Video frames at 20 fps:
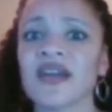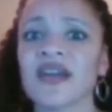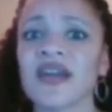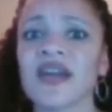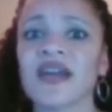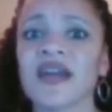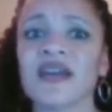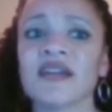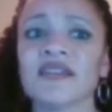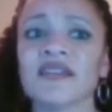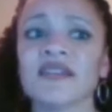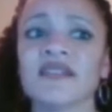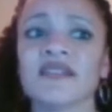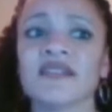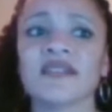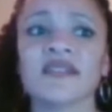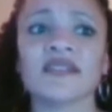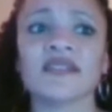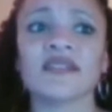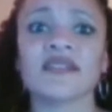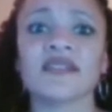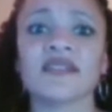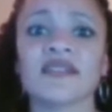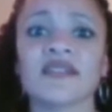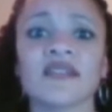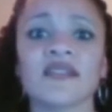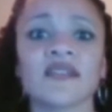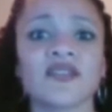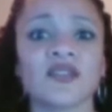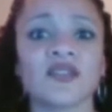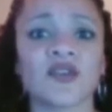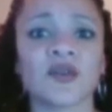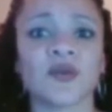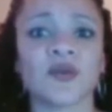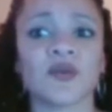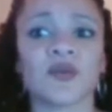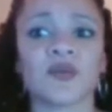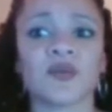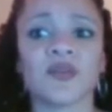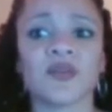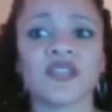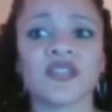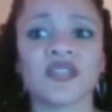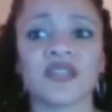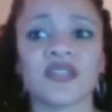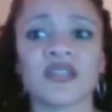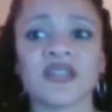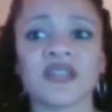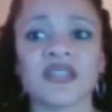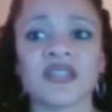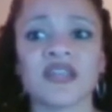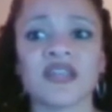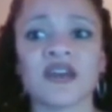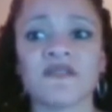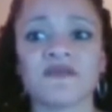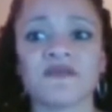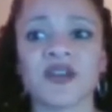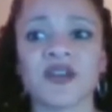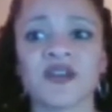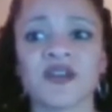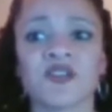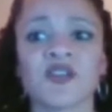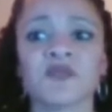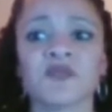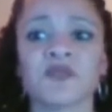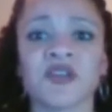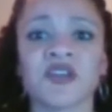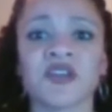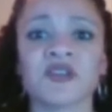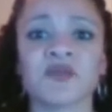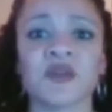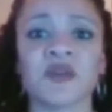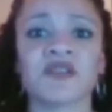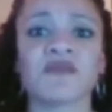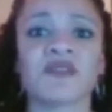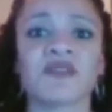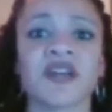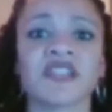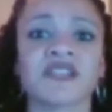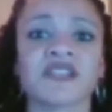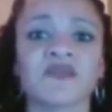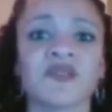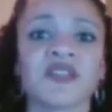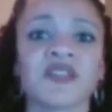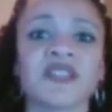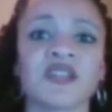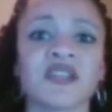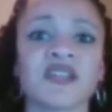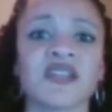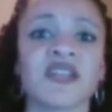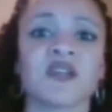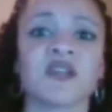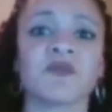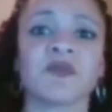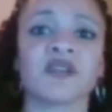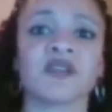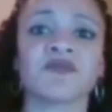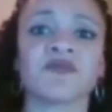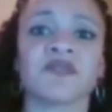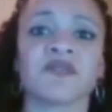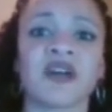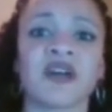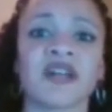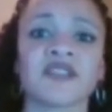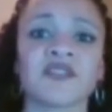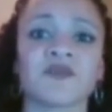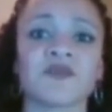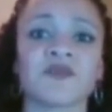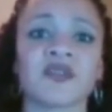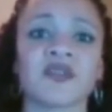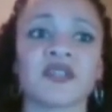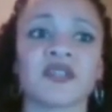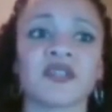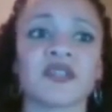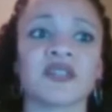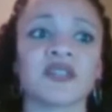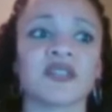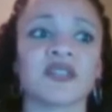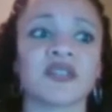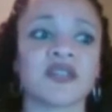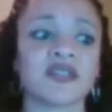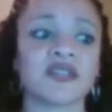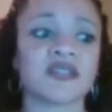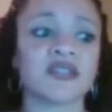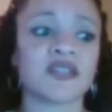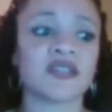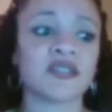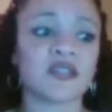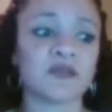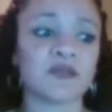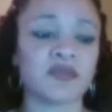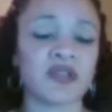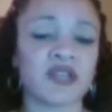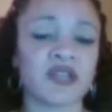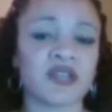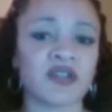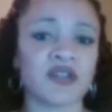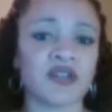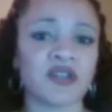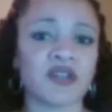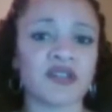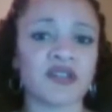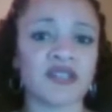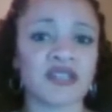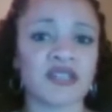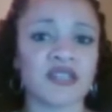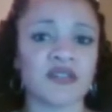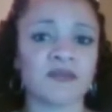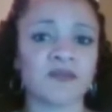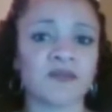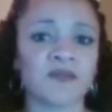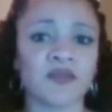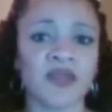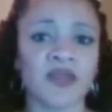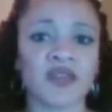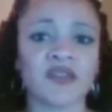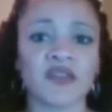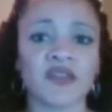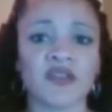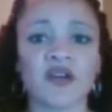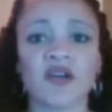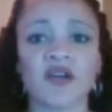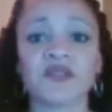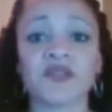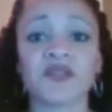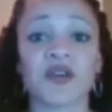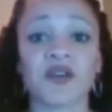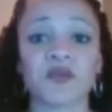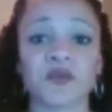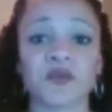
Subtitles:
And you know, it's not fair just because one fights physically and one fights with discipline and courtesy to call the